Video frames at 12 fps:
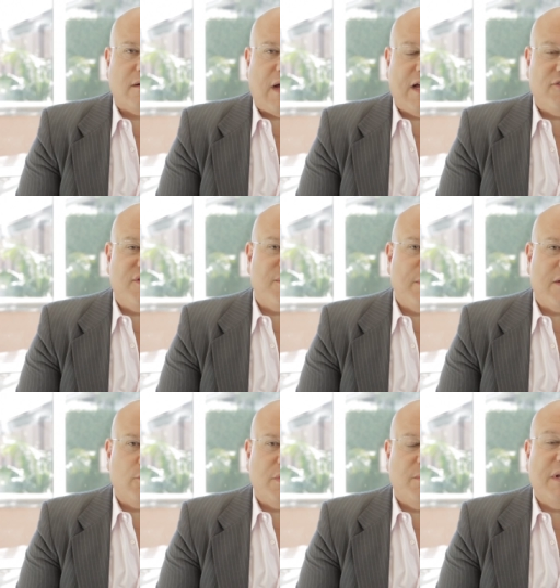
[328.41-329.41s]
I just
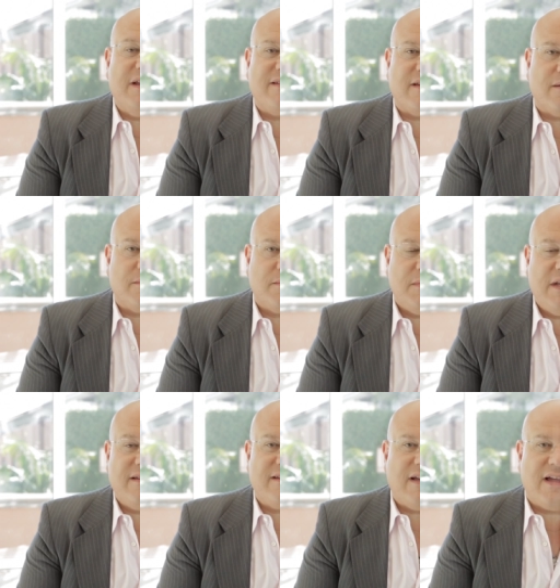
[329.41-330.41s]
met with Melisa.
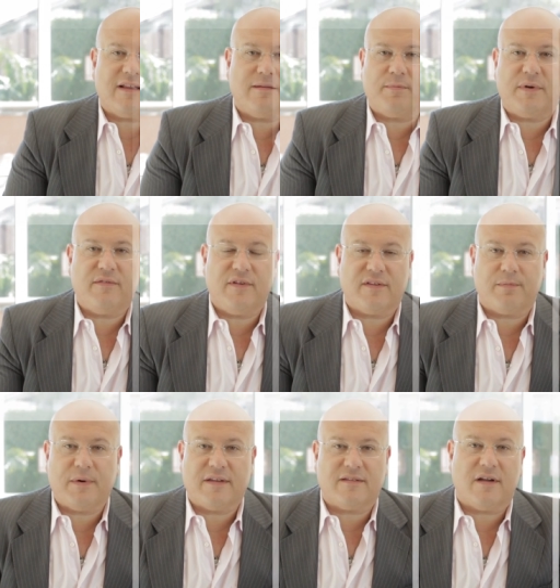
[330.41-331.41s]
Melisa had the previous
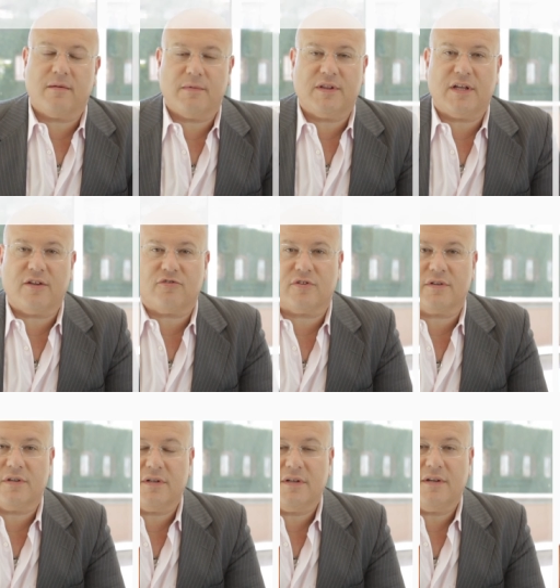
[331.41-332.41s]
breast augmentation.
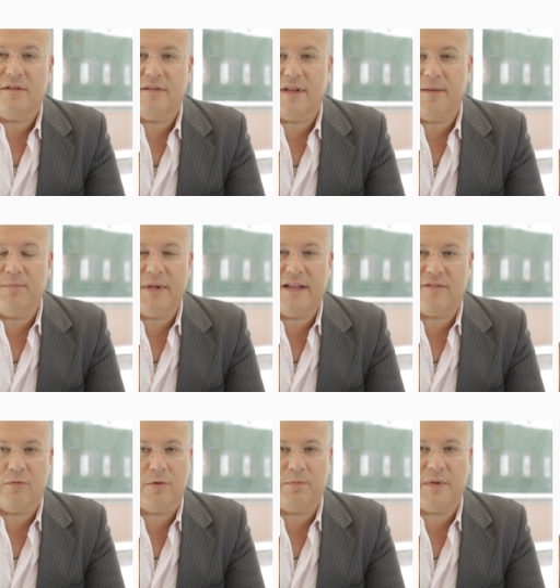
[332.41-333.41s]
The
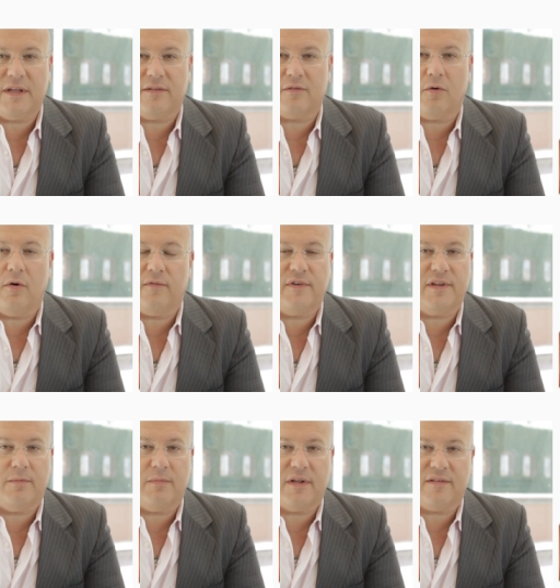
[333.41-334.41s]
implants were placed over
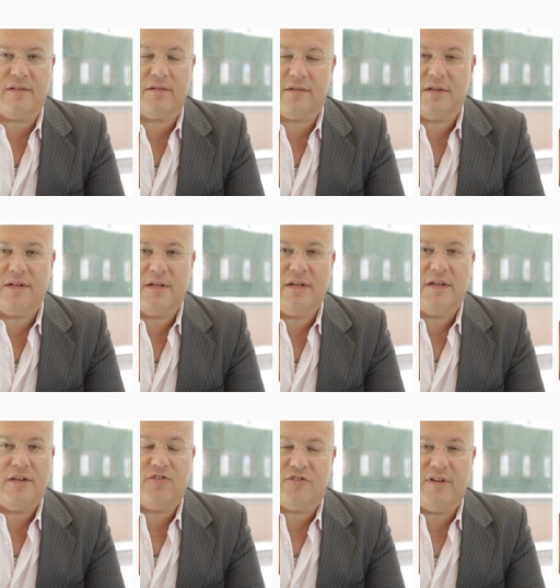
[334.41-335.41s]
the muscle.
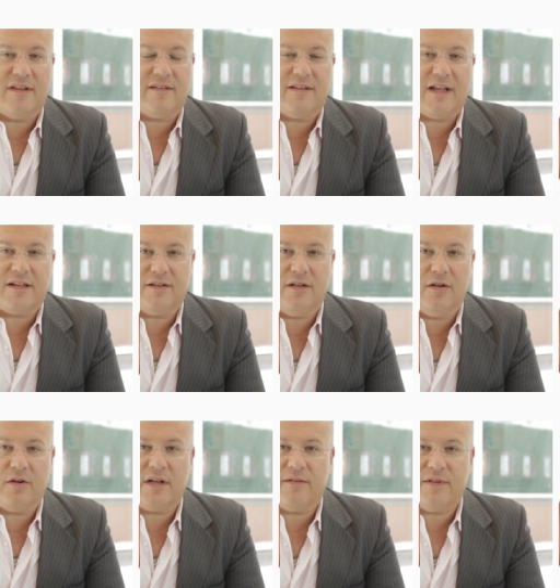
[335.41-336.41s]
She doesn't like the
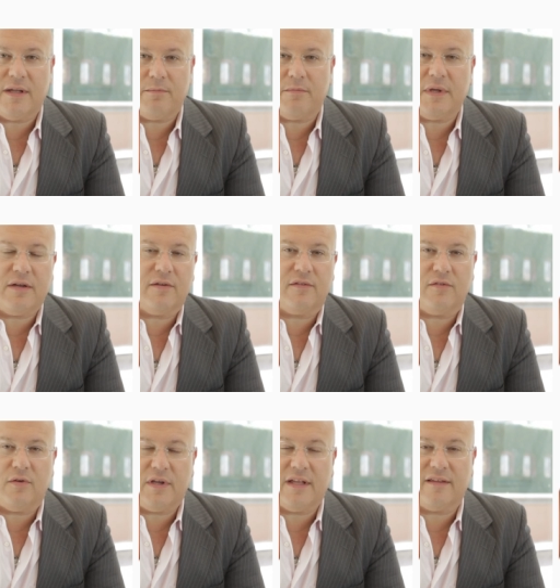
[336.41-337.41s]
look of them because
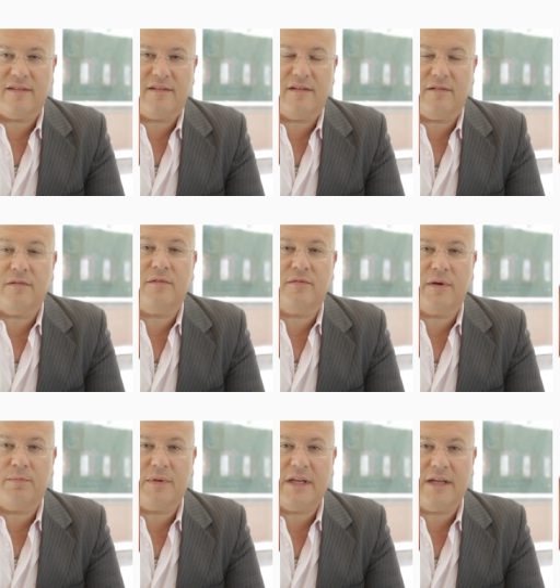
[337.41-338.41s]
you can see
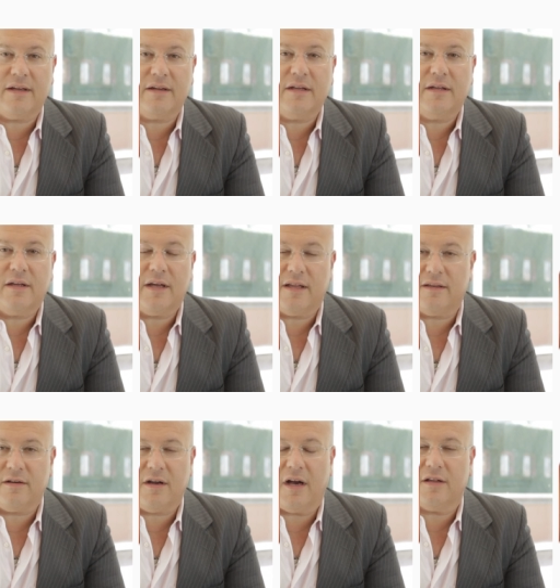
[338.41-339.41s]
rippling and
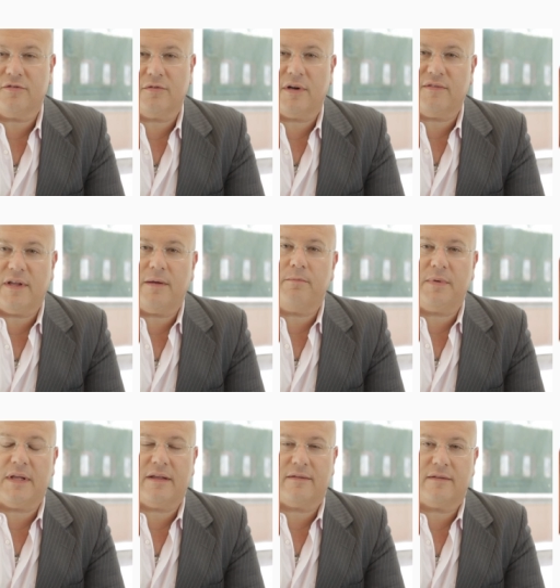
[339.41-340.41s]
the contour of the
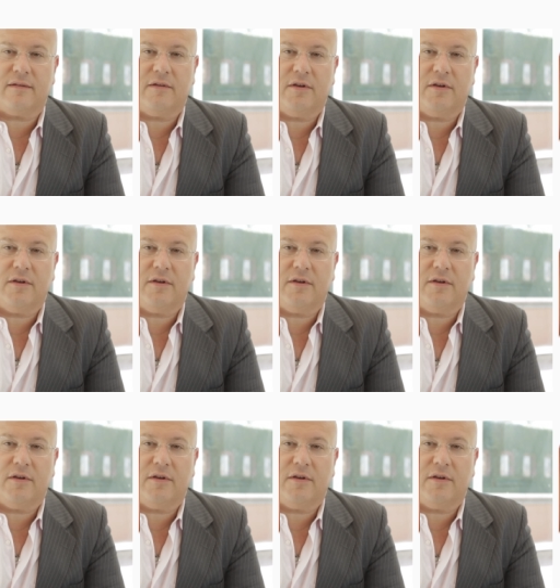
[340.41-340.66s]
implants.